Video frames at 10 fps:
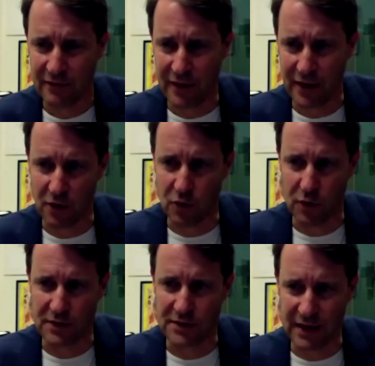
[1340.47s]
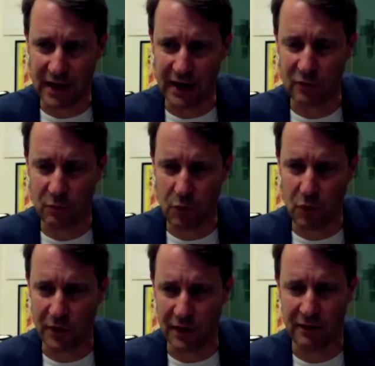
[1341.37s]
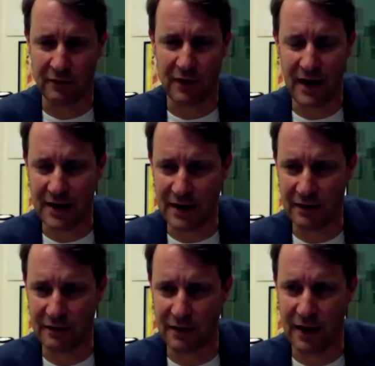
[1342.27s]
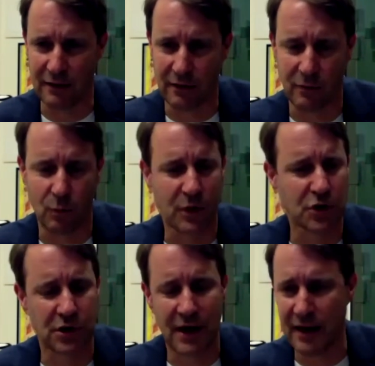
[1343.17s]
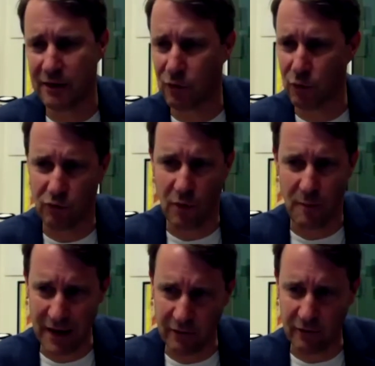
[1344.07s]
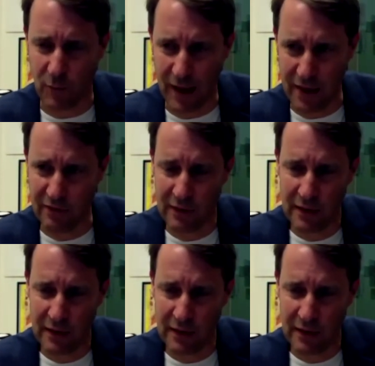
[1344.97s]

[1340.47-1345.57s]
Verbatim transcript: that it could start exporting in the late 1990s, which led to tremendous wealth.